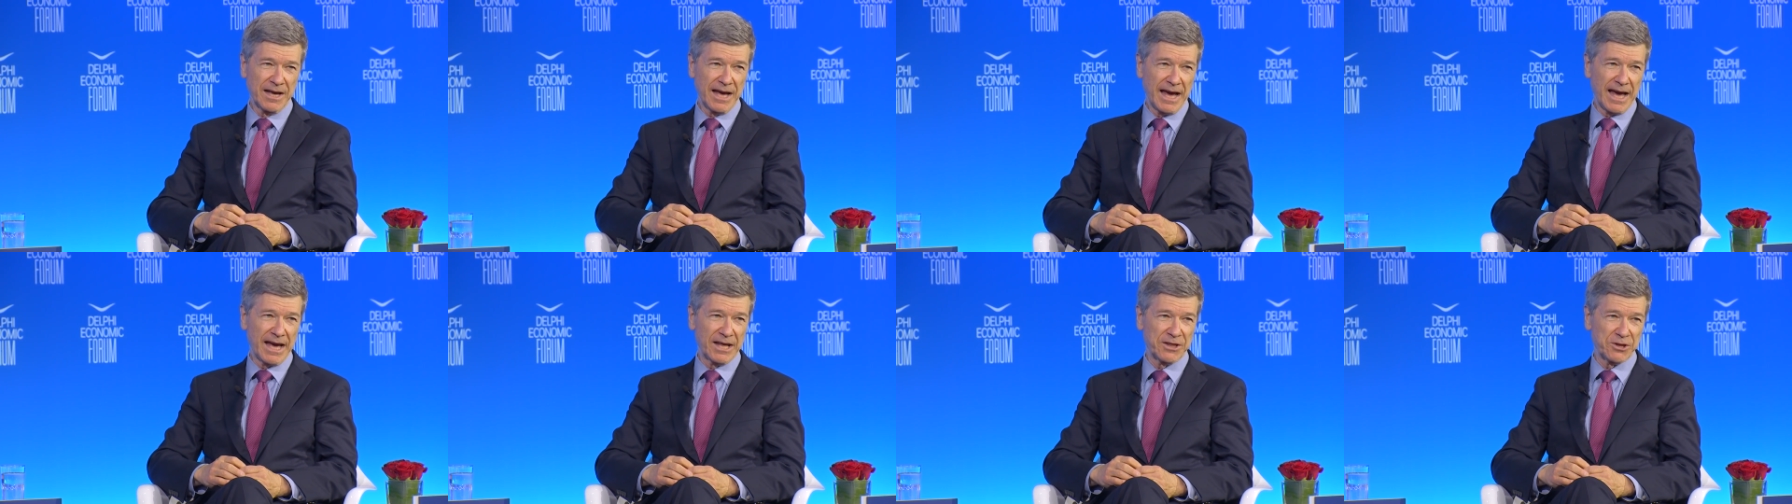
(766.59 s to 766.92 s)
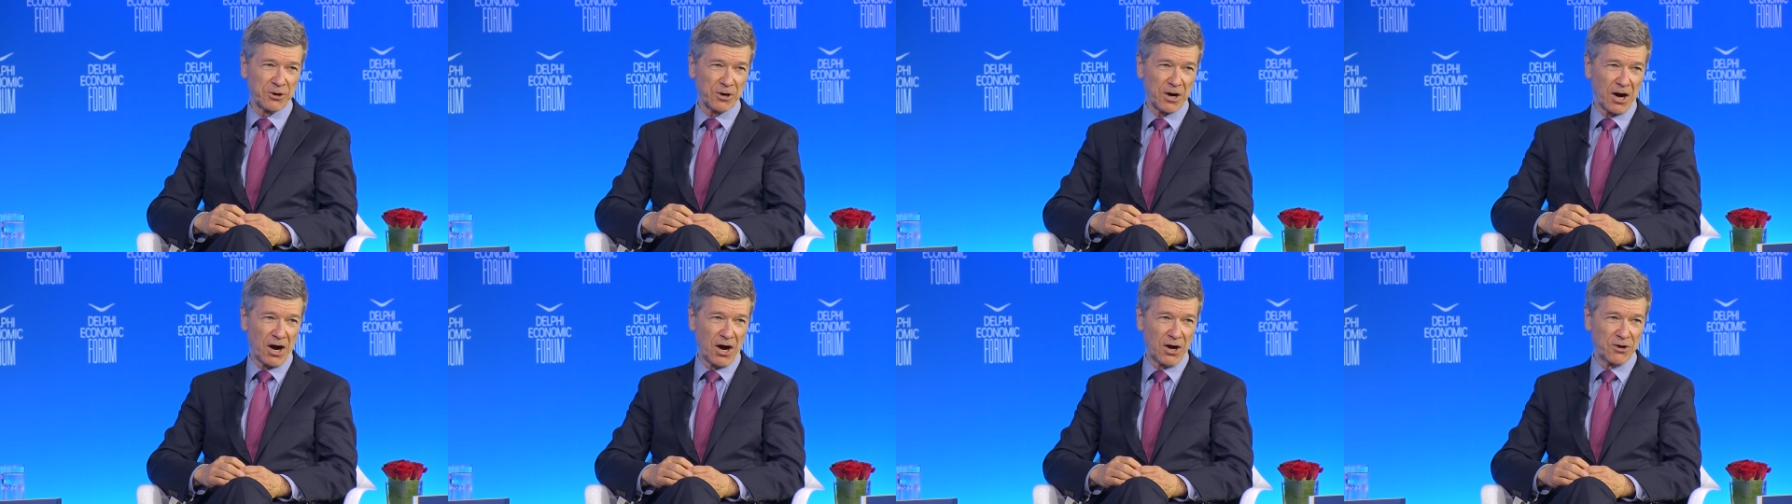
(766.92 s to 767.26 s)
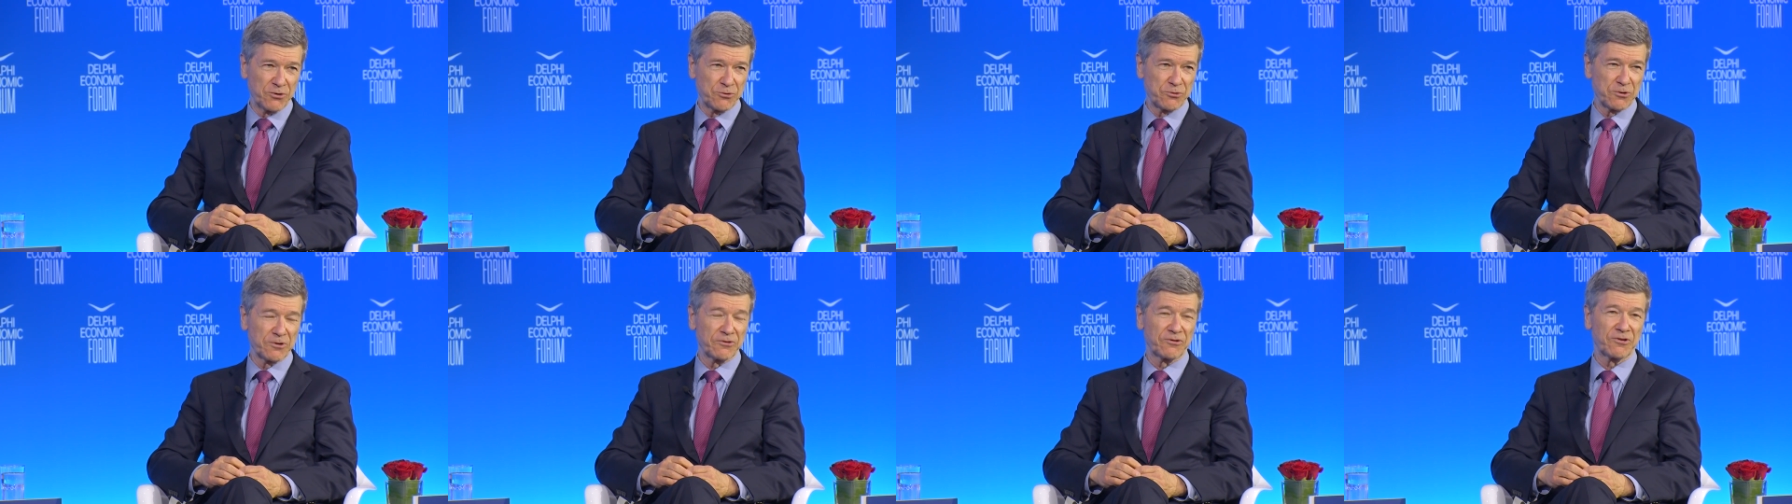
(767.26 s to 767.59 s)
and there are
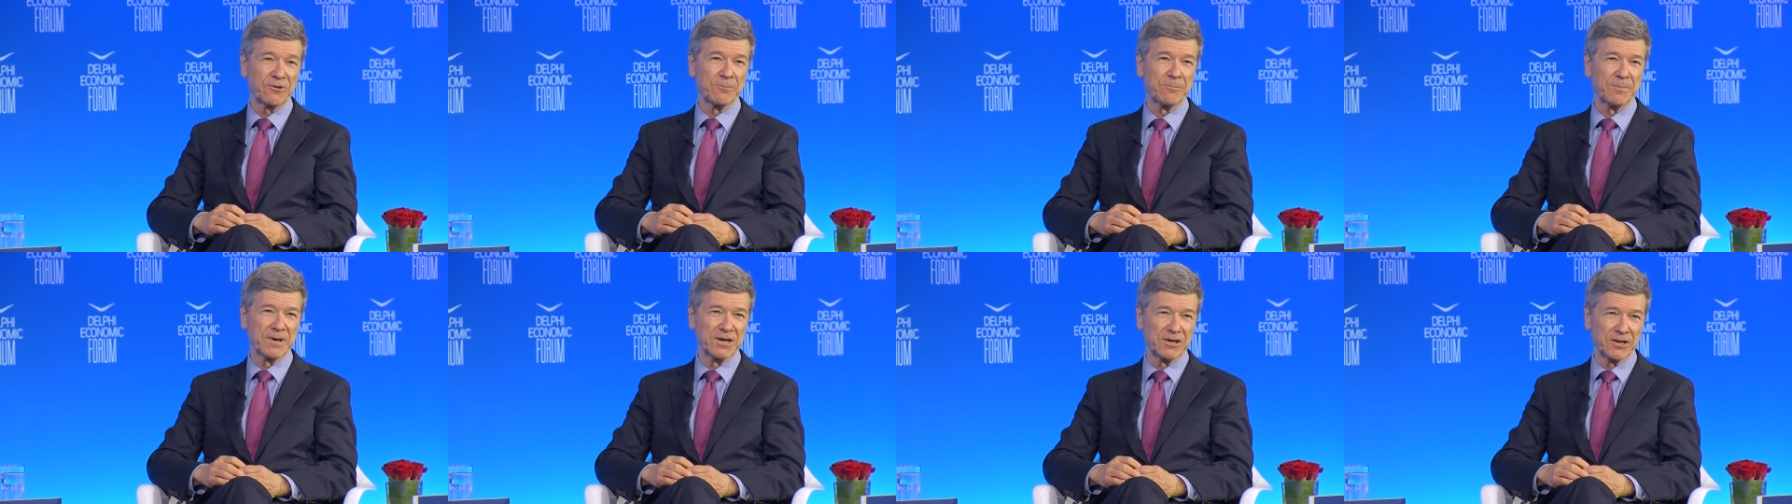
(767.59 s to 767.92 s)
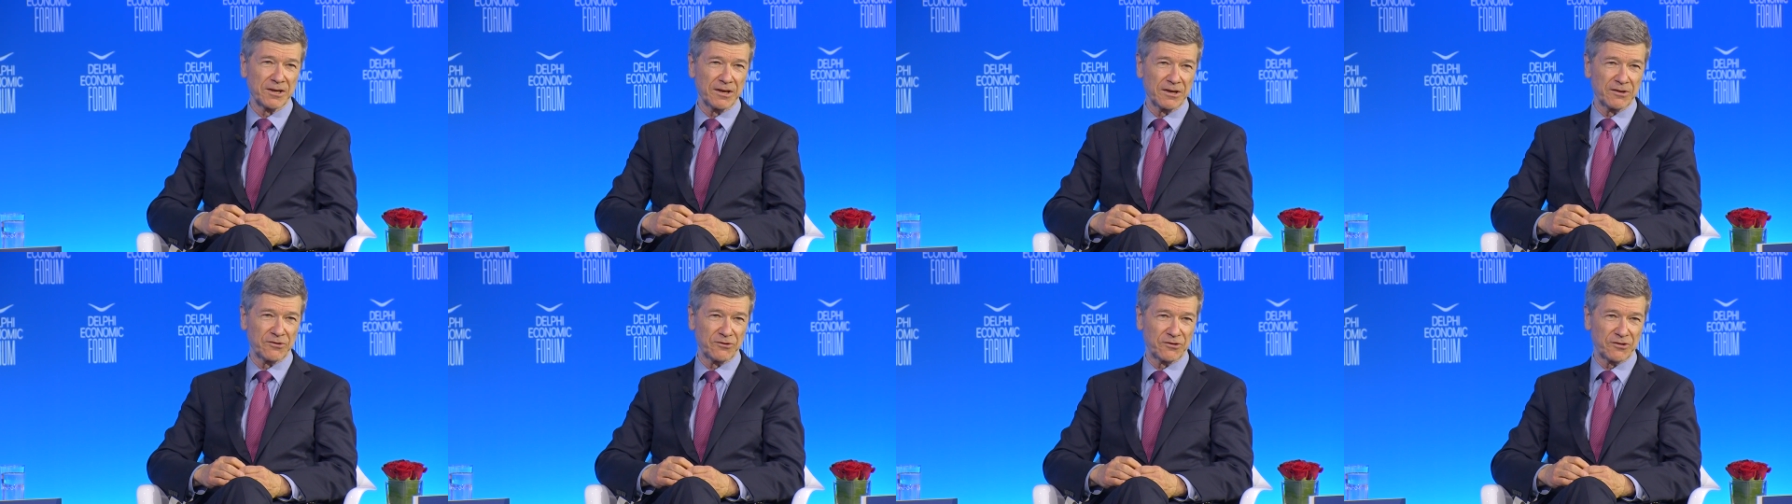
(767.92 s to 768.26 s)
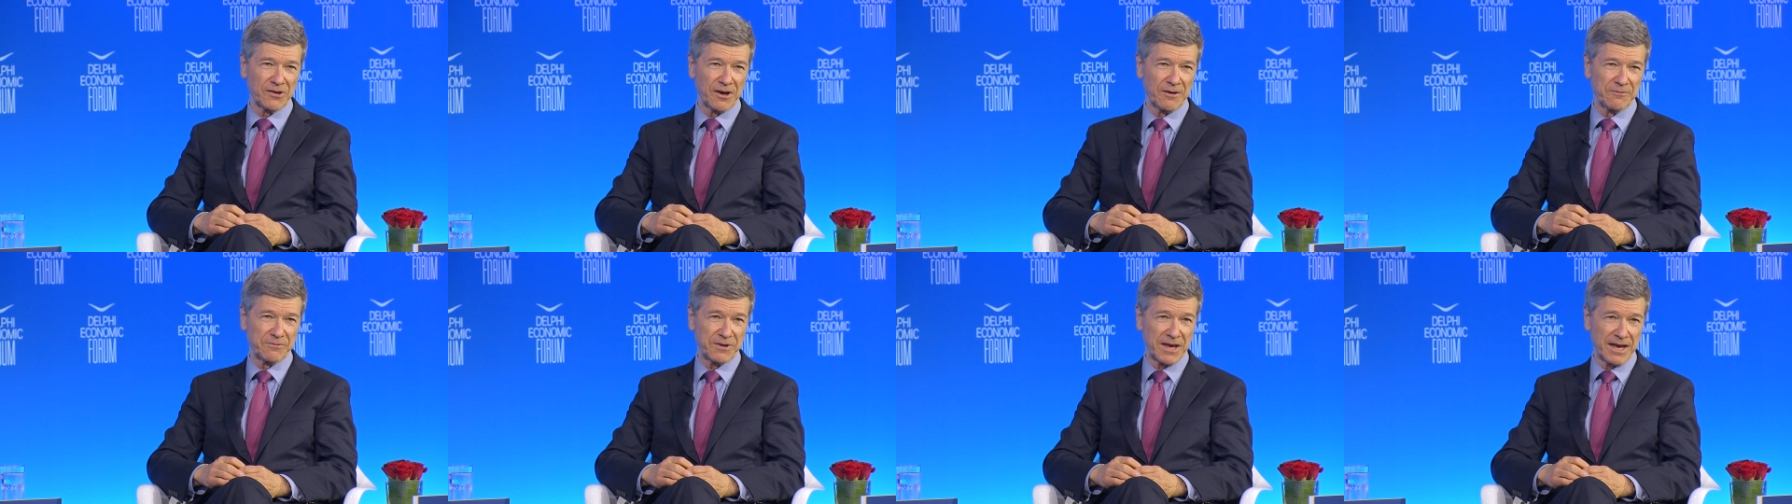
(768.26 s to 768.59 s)
hundreds of millions of